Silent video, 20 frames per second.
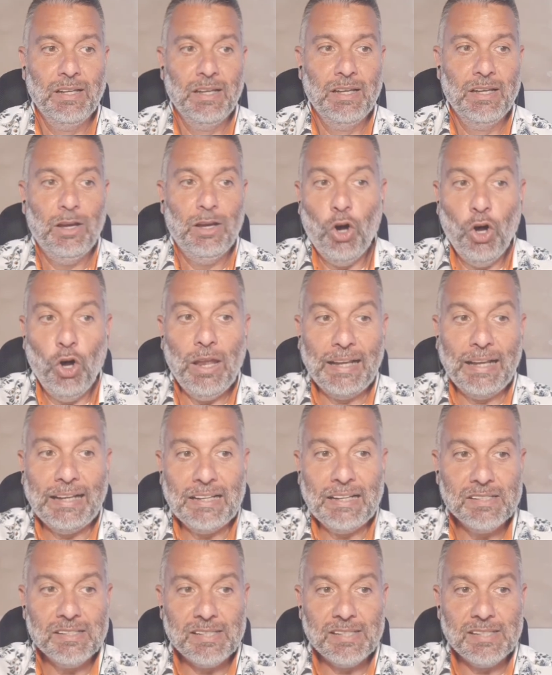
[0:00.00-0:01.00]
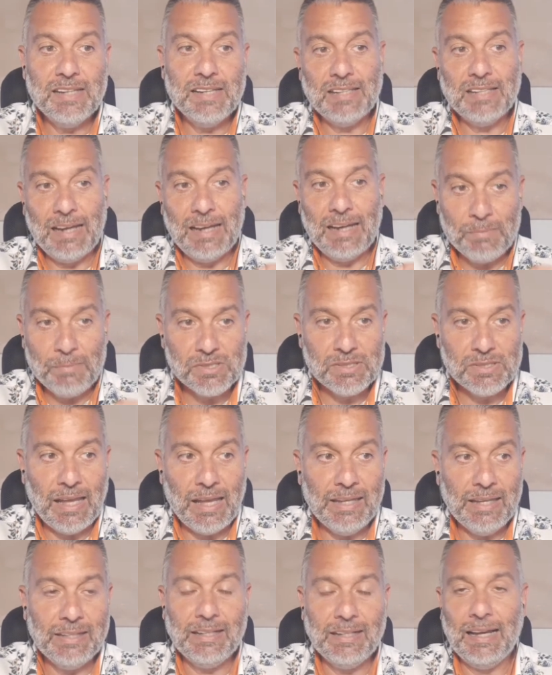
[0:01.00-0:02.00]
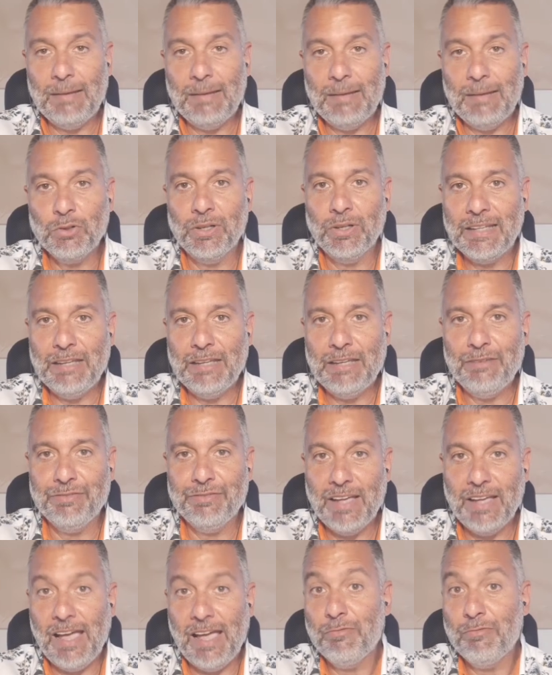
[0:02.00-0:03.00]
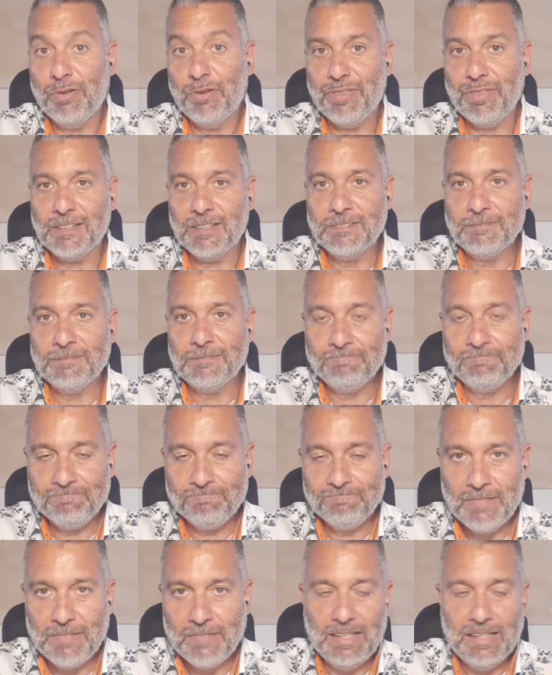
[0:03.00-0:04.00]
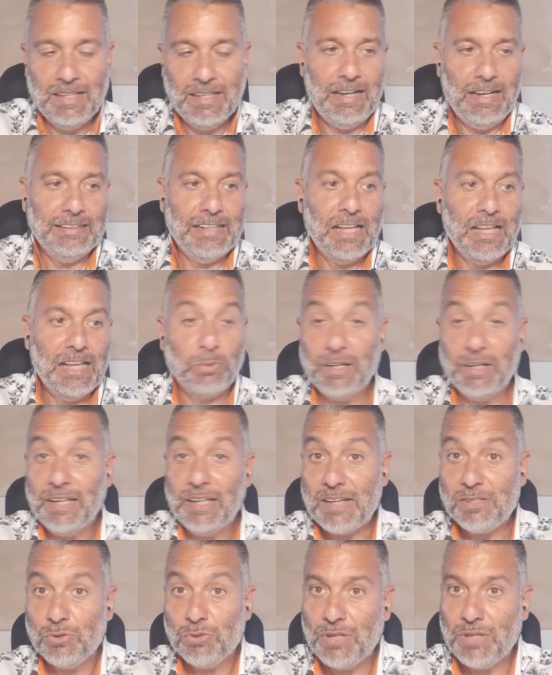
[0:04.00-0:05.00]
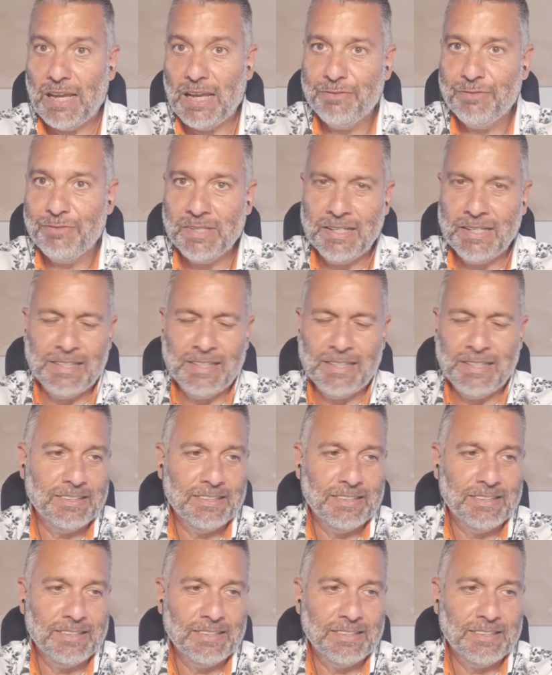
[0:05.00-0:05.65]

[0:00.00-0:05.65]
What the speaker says: All I can say is that I'm staying and I'm going to give everything. And that's what he has to say, isn't it?